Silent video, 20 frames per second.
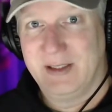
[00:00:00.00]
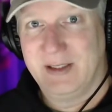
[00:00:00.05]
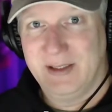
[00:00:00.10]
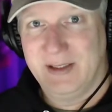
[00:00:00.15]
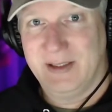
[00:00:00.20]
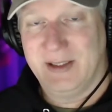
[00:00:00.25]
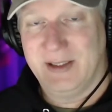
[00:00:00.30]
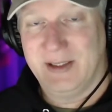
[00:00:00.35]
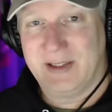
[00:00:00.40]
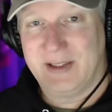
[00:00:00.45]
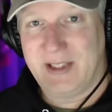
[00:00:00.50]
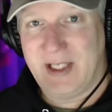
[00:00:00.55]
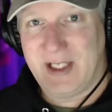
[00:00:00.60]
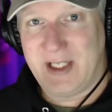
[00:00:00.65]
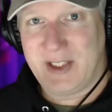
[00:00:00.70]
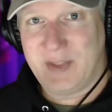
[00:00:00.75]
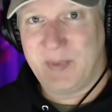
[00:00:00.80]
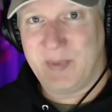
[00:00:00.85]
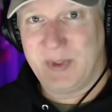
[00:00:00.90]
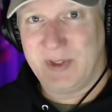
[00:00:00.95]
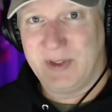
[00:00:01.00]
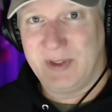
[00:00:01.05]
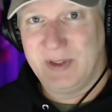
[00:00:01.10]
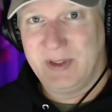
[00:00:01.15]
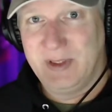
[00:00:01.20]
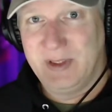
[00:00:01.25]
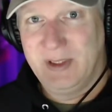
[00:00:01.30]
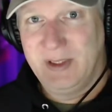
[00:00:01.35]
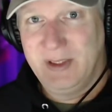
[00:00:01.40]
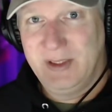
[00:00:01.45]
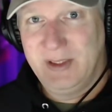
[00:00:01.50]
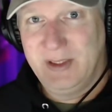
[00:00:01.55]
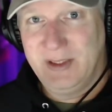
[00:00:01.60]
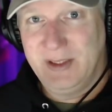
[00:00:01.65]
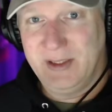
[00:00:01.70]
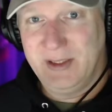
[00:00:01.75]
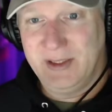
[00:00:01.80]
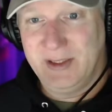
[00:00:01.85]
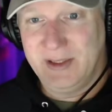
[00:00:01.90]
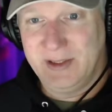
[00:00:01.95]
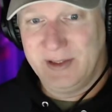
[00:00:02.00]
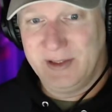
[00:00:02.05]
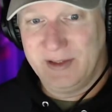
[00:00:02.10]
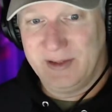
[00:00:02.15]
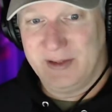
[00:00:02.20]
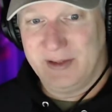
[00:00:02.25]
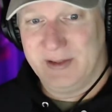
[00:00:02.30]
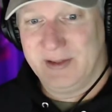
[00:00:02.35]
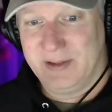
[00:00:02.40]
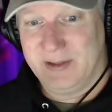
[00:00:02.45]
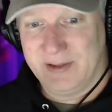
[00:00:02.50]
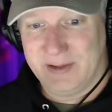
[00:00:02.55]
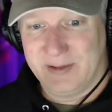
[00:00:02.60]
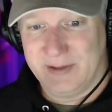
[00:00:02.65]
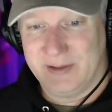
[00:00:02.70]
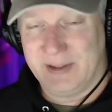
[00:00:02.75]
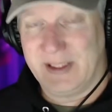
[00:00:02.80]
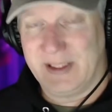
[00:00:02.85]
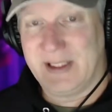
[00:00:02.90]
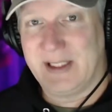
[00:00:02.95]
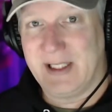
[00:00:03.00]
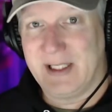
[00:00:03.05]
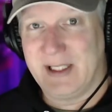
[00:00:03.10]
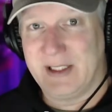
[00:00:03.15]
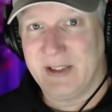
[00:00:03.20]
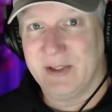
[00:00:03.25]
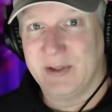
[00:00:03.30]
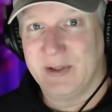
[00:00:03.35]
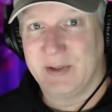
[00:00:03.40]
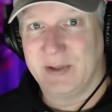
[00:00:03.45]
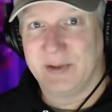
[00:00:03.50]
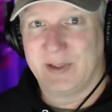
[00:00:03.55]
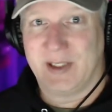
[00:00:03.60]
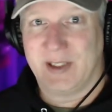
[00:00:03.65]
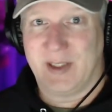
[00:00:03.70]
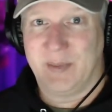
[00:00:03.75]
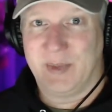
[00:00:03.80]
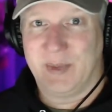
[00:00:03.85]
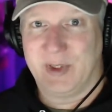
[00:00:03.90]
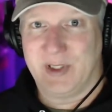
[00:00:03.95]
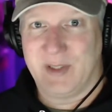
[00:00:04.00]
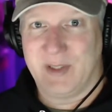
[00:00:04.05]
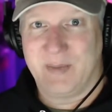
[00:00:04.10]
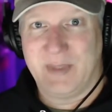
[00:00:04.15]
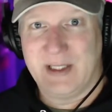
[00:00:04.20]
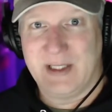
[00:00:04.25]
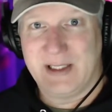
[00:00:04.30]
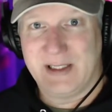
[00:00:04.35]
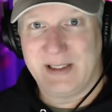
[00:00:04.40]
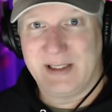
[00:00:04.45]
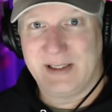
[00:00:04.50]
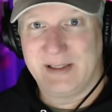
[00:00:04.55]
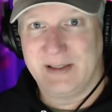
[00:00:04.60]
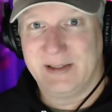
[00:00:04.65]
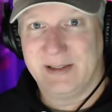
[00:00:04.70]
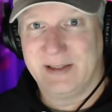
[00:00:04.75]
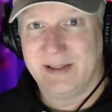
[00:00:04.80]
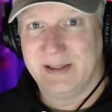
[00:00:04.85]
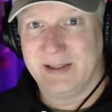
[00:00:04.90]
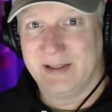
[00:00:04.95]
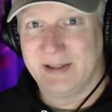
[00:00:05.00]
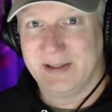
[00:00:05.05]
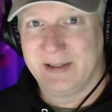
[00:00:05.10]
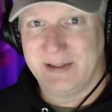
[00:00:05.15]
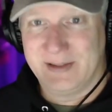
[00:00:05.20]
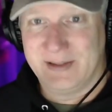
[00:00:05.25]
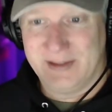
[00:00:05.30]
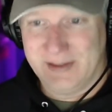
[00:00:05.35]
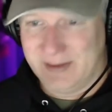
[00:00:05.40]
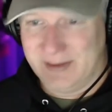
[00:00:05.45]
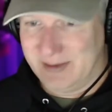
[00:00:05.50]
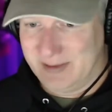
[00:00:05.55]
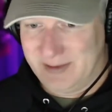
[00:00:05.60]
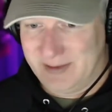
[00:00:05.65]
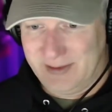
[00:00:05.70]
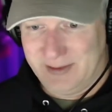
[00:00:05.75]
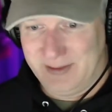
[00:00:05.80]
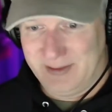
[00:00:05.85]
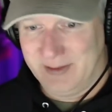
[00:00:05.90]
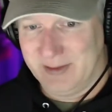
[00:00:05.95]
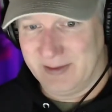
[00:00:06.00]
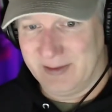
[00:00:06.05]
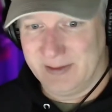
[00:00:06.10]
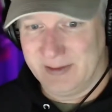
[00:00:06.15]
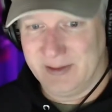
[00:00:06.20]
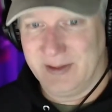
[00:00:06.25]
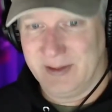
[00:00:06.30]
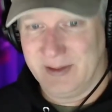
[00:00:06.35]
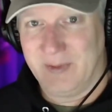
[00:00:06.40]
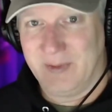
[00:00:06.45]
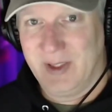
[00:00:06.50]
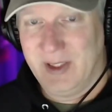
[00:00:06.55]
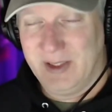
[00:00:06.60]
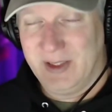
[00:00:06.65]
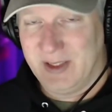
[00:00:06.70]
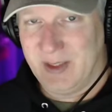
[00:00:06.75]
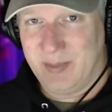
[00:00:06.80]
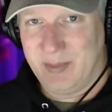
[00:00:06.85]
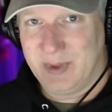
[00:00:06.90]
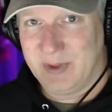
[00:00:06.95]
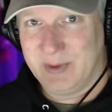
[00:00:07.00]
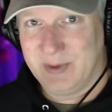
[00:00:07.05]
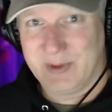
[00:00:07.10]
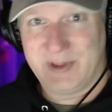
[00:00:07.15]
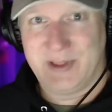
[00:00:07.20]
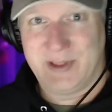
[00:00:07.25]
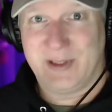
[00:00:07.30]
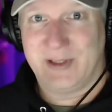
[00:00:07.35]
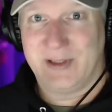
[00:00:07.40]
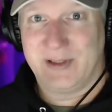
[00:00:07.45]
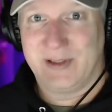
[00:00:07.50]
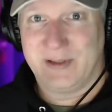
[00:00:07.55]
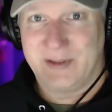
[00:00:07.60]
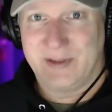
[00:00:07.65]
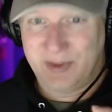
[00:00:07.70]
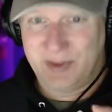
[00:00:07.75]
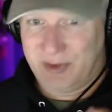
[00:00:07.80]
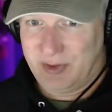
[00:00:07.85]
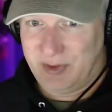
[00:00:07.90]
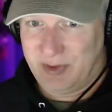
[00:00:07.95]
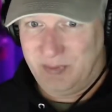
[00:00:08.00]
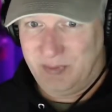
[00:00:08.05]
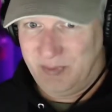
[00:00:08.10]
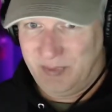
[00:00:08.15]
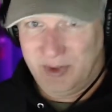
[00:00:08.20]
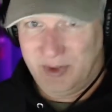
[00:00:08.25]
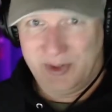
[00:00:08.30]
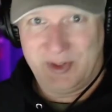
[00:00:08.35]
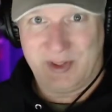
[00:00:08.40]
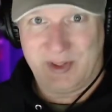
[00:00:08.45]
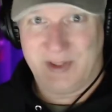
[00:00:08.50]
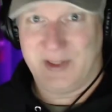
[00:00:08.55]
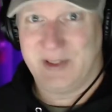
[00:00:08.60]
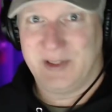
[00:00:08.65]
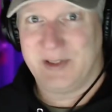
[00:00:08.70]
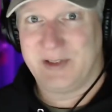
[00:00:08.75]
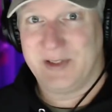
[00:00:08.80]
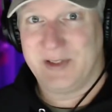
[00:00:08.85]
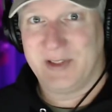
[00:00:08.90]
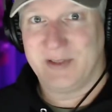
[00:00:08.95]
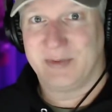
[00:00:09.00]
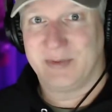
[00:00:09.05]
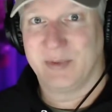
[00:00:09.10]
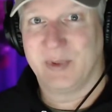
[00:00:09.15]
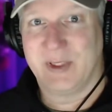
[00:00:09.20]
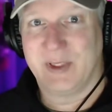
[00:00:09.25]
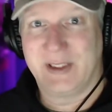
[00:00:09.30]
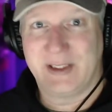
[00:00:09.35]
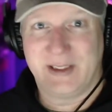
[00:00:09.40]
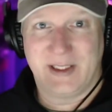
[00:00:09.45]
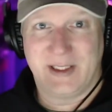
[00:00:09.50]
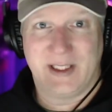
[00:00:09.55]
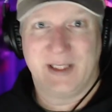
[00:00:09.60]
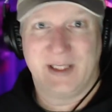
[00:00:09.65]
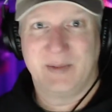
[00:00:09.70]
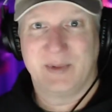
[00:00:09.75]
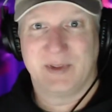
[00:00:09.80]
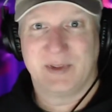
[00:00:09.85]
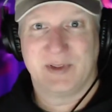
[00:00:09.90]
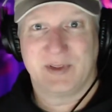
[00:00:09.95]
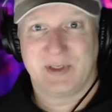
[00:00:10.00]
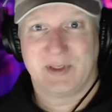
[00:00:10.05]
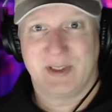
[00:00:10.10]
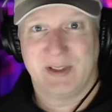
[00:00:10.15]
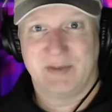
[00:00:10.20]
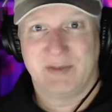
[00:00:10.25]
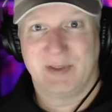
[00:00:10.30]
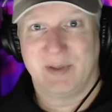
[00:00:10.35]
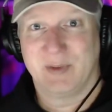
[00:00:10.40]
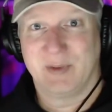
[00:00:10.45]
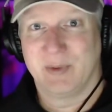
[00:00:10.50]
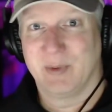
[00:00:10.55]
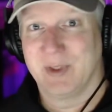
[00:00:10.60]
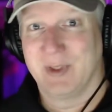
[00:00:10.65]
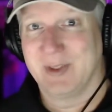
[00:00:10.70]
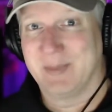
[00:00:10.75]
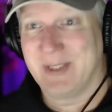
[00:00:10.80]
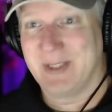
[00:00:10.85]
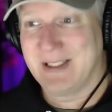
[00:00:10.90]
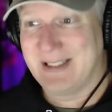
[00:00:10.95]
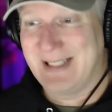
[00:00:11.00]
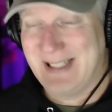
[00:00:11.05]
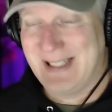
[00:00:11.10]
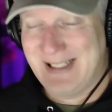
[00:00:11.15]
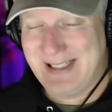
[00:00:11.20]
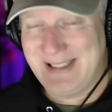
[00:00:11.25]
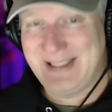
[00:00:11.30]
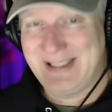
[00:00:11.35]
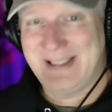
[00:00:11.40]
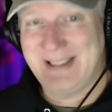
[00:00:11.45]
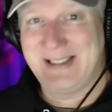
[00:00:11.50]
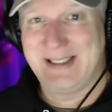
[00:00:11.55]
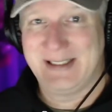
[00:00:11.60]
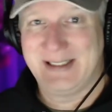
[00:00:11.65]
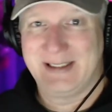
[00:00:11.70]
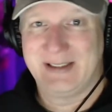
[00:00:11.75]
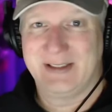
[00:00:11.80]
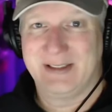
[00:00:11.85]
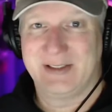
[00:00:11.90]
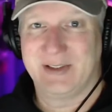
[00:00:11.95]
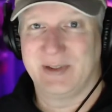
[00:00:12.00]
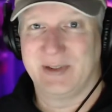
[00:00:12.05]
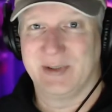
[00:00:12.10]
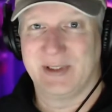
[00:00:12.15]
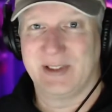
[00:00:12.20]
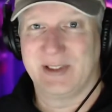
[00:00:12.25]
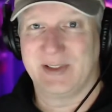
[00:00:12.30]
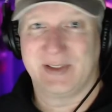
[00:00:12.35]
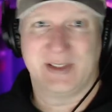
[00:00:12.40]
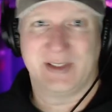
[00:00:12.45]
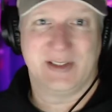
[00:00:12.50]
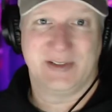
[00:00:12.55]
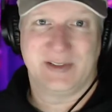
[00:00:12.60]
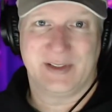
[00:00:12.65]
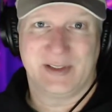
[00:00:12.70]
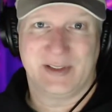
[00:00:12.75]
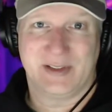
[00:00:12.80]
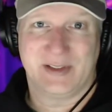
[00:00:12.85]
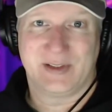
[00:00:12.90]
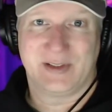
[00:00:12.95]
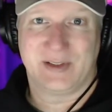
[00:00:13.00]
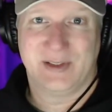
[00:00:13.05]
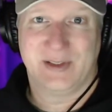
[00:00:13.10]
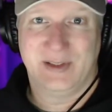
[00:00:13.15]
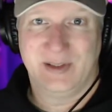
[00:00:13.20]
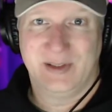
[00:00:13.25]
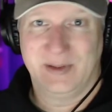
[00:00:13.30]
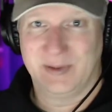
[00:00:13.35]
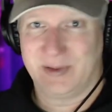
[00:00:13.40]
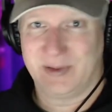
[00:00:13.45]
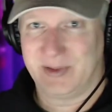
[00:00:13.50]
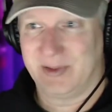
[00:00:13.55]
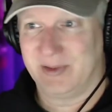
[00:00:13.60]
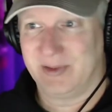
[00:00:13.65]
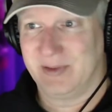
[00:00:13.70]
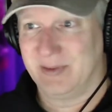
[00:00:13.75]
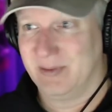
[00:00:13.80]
attachment and an AIO that I put on mine, and it's that blower card, just the card itself running games and stuff, it would run about 80 degrees Celsius, which